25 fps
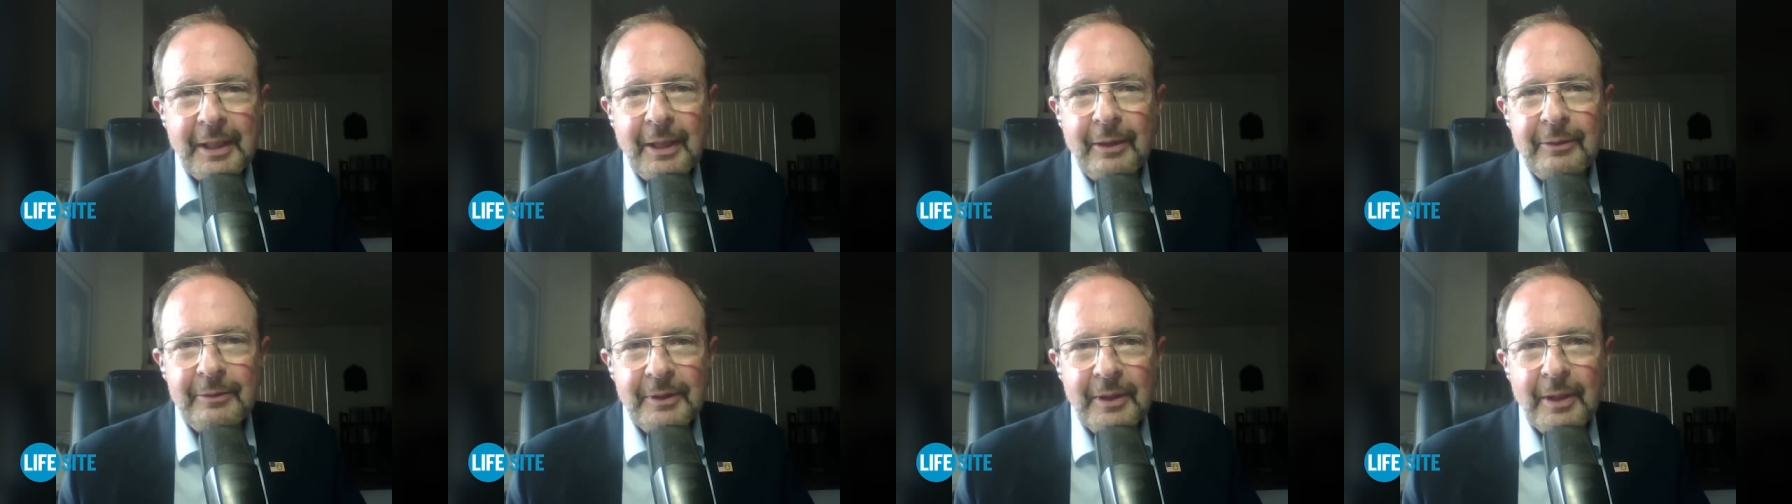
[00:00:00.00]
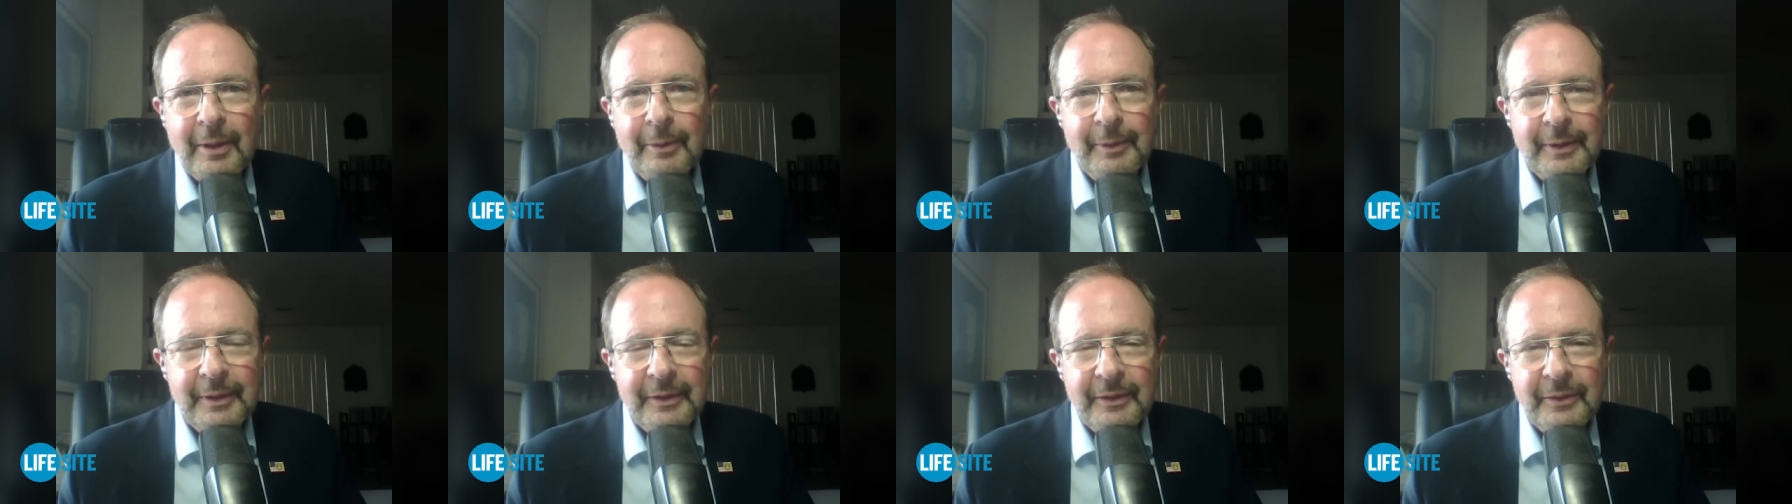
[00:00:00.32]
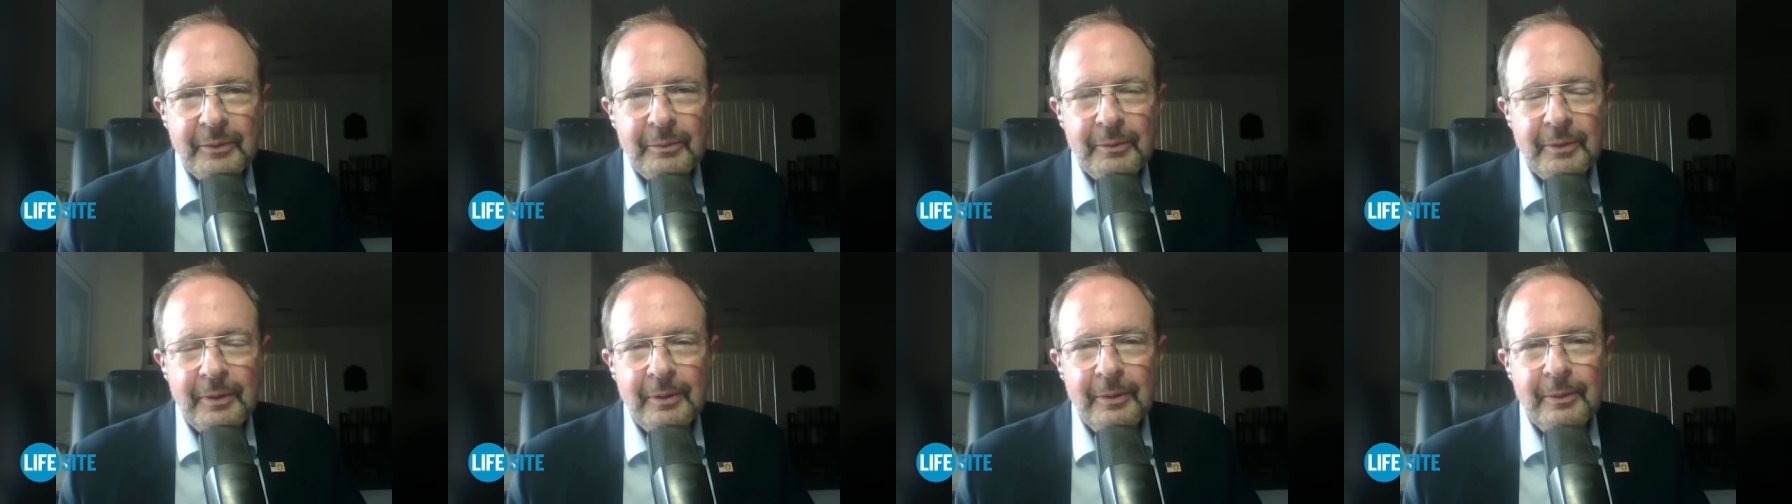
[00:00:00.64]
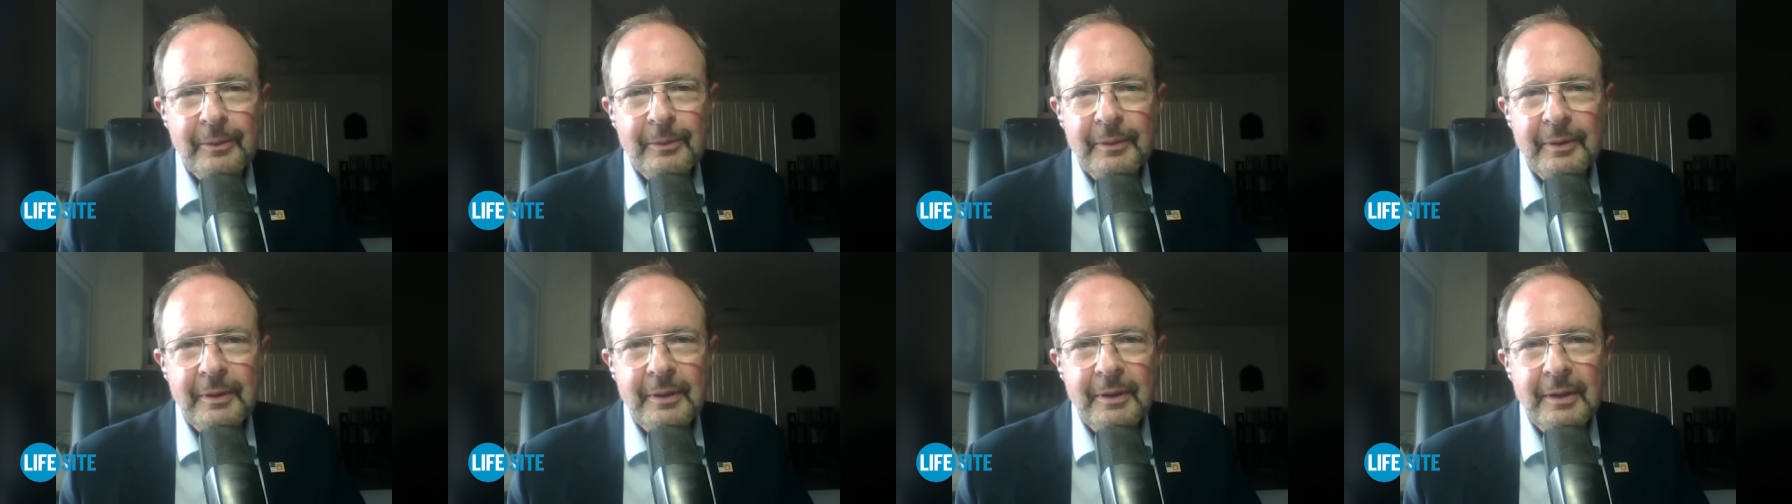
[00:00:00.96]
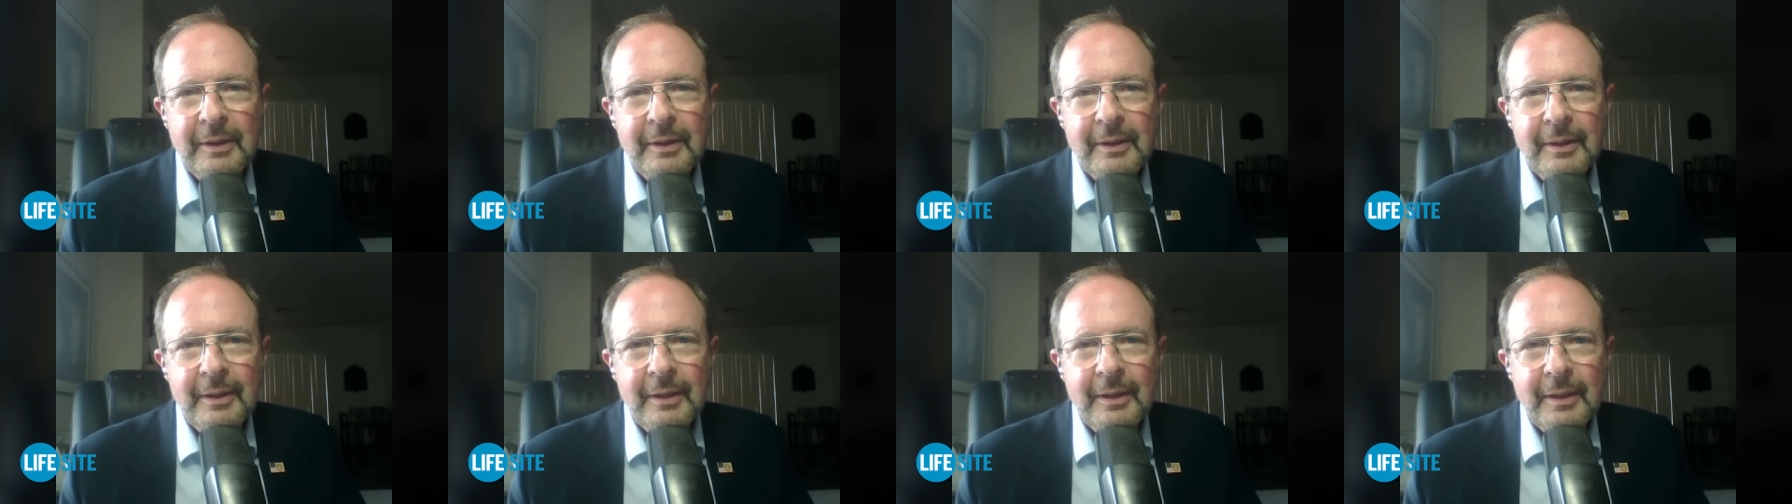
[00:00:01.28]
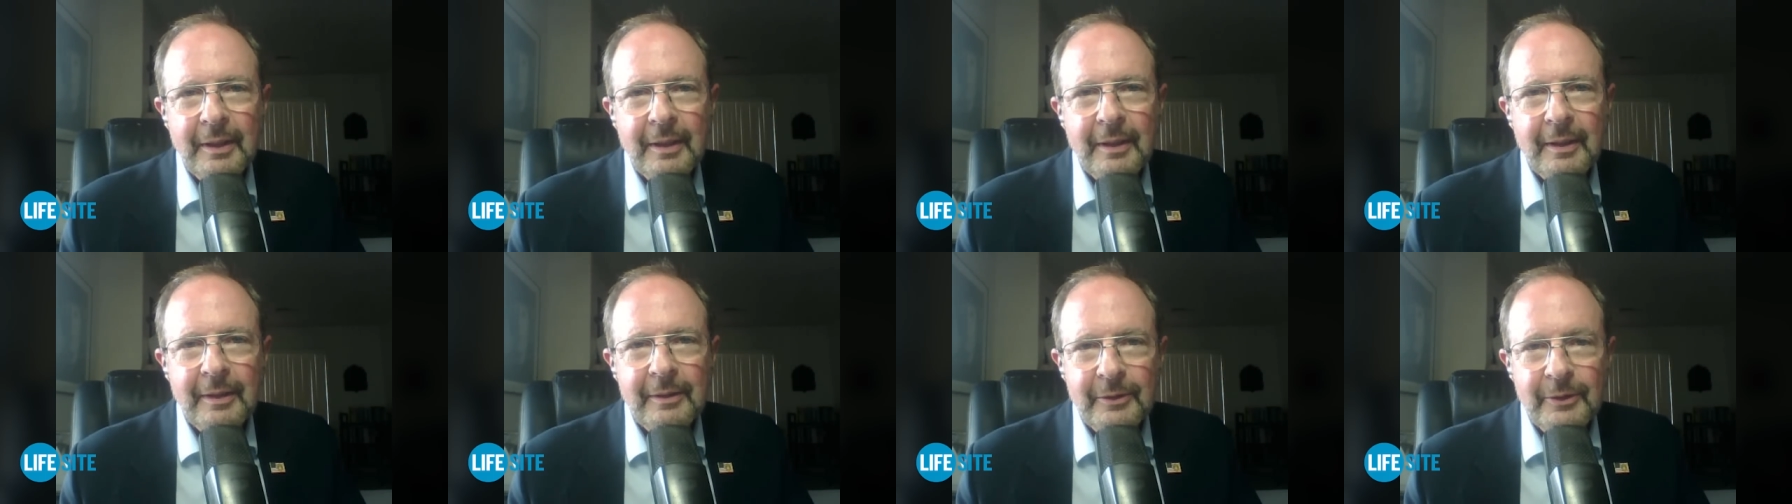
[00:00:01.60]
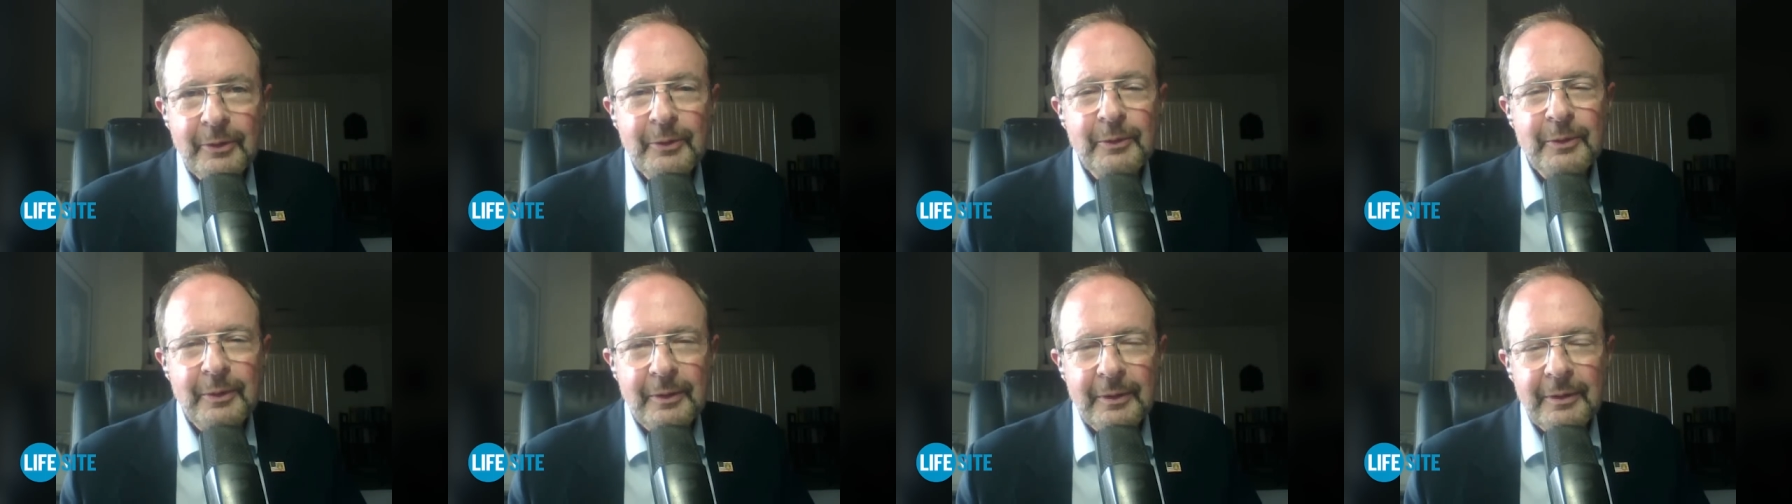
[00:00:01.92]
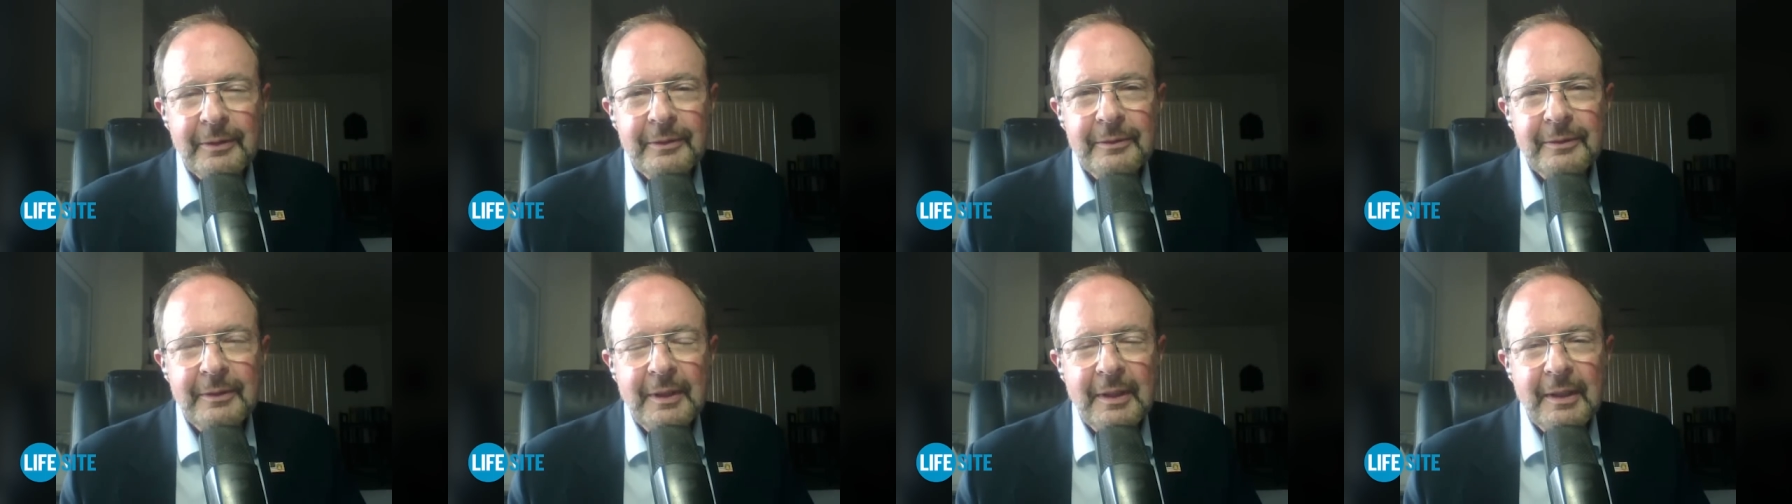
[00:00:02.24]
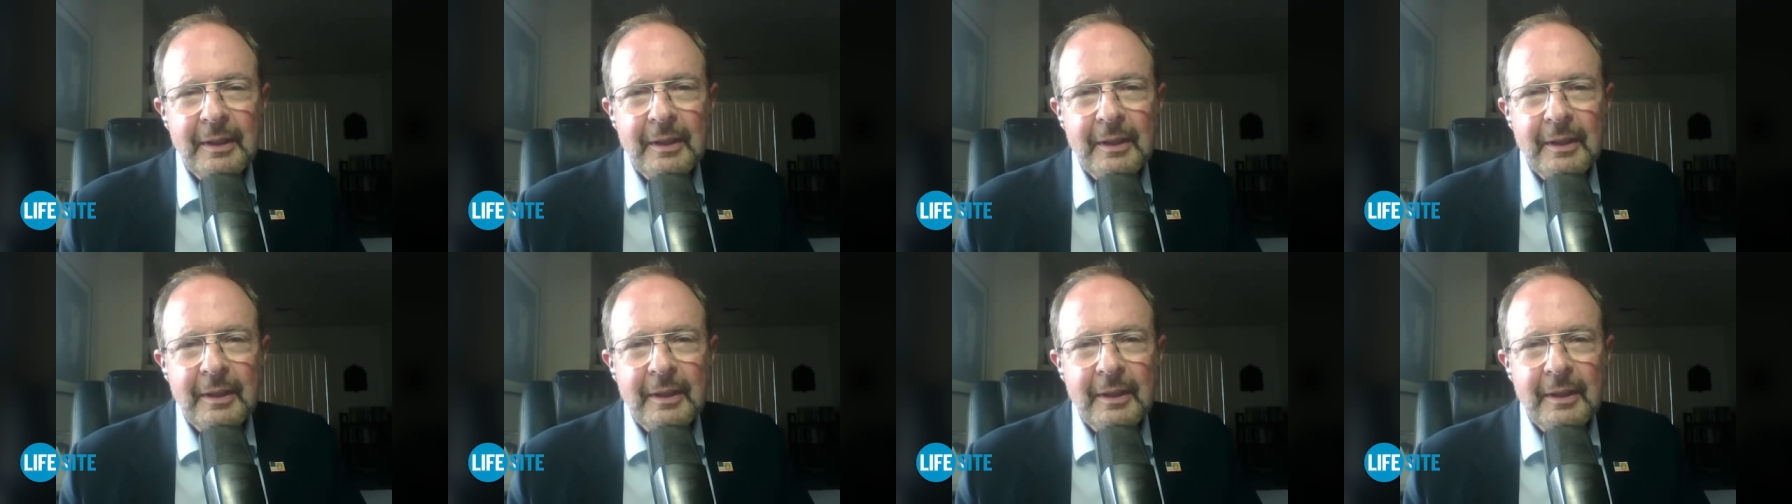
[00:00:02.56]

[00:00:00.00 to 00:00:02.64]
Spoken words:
without going through Google.